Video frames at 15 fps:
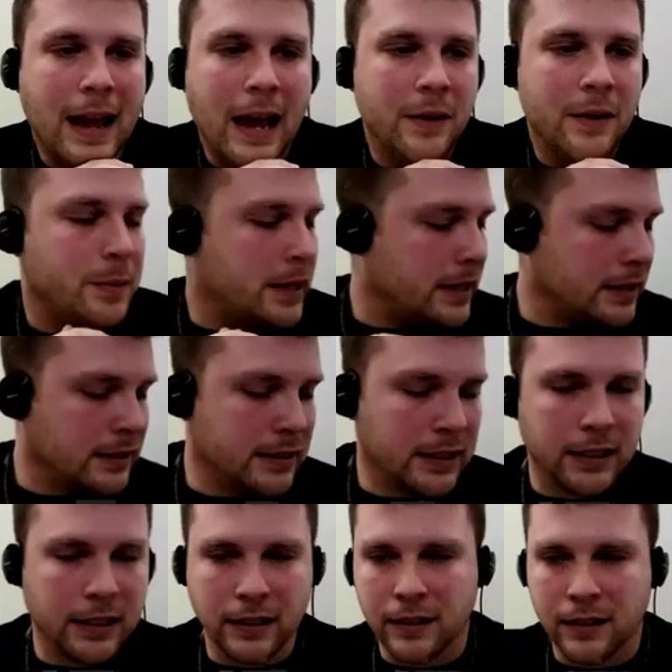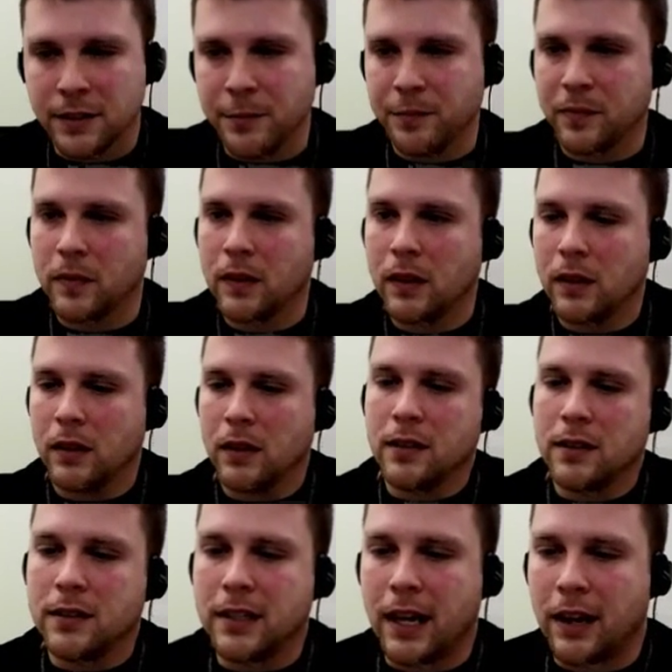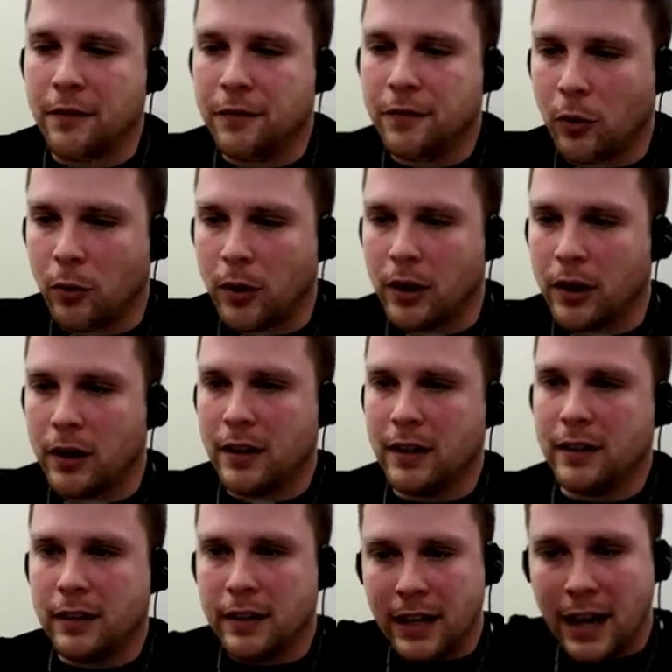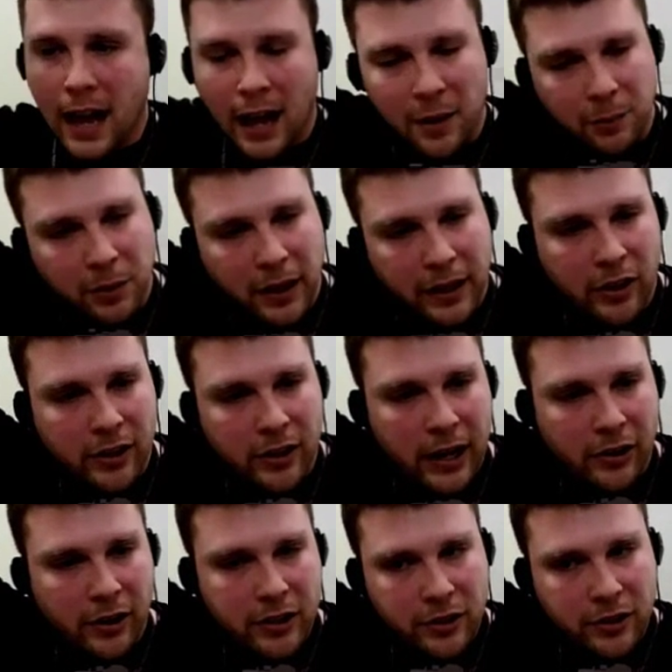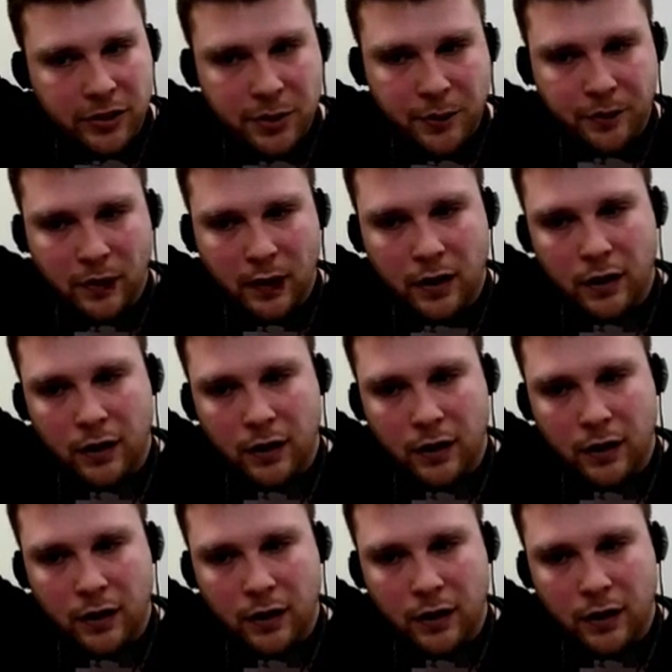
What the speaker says: NPCs stand for non-player characters.